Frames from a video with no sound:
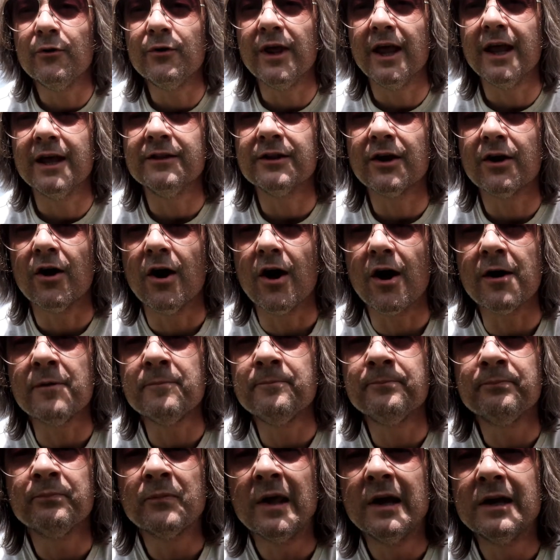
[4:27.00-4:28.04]
in the car,
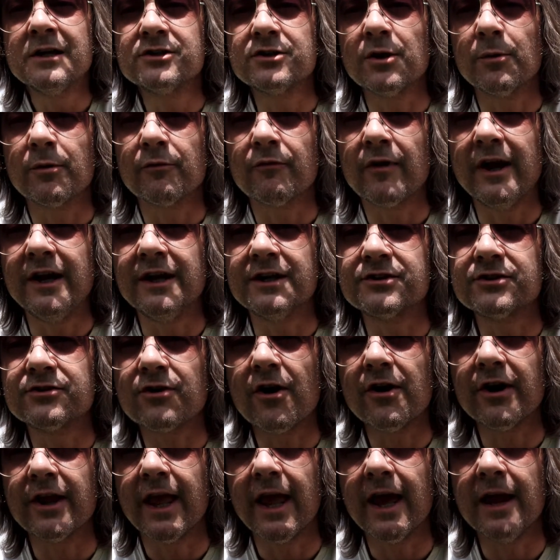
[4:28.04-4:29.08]
so we're ready to start
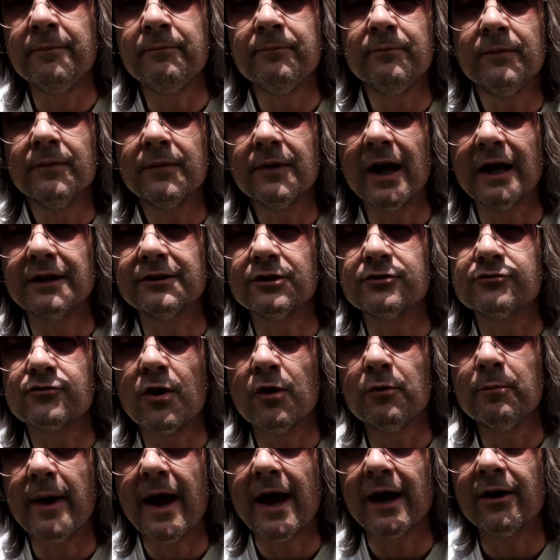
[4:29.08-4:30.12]
again. Got the drone
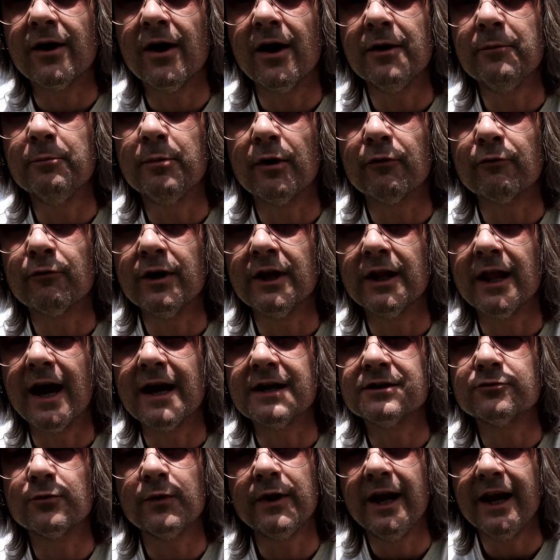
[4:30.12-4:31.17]
back on, but
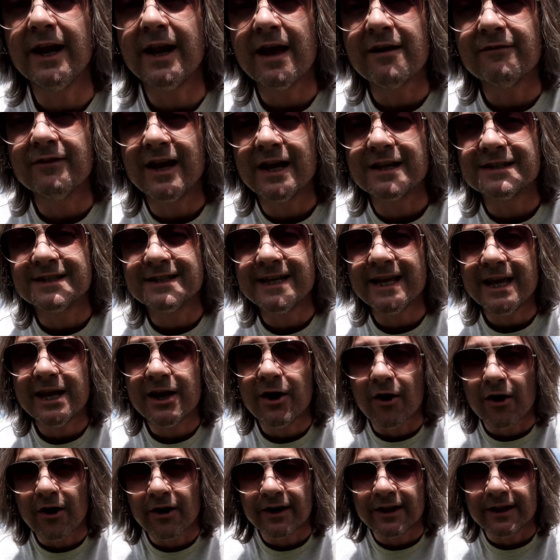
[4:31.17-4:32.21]
realized we didn't have an SD
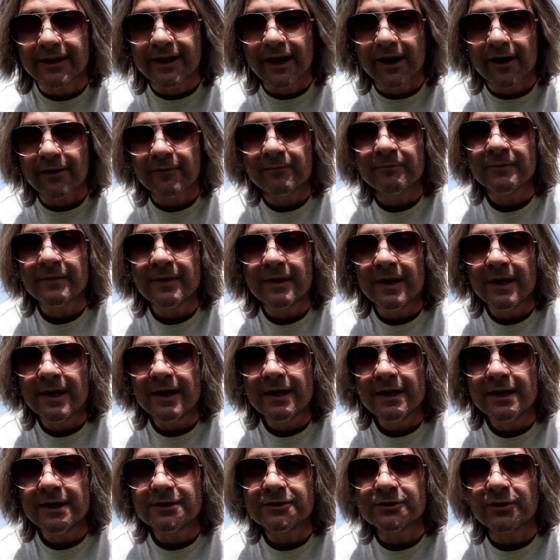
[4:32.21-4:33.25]
card in there.
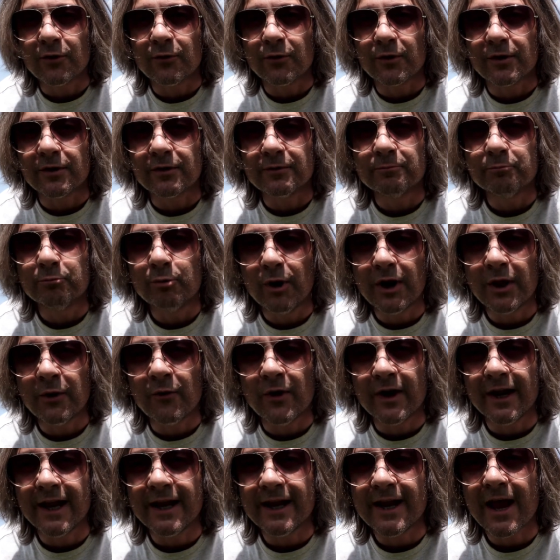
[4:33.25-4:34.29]
So we're putting one
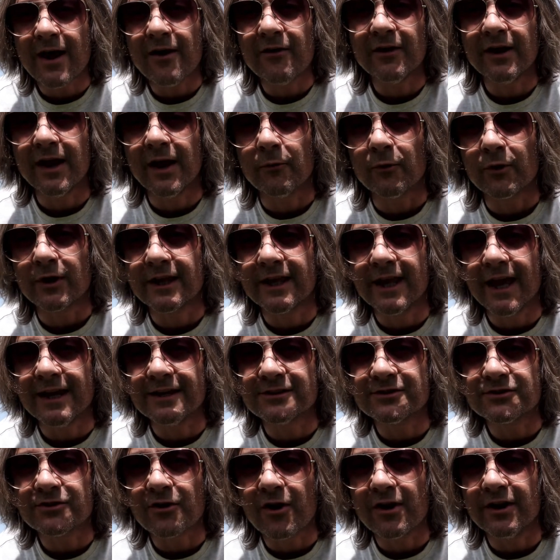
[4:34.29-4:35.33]
in now, and we're getting
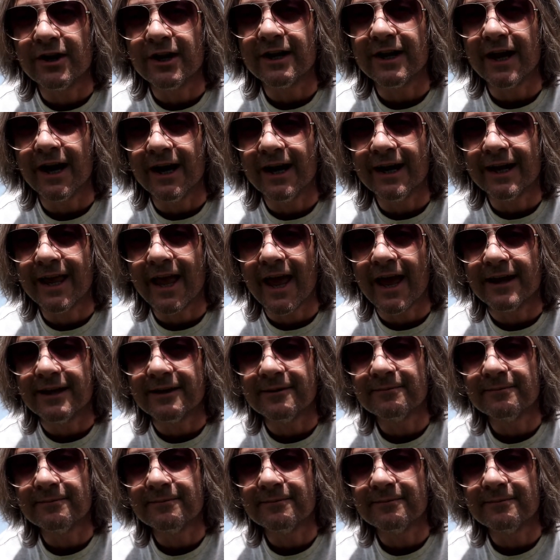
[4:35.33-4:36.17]
started again.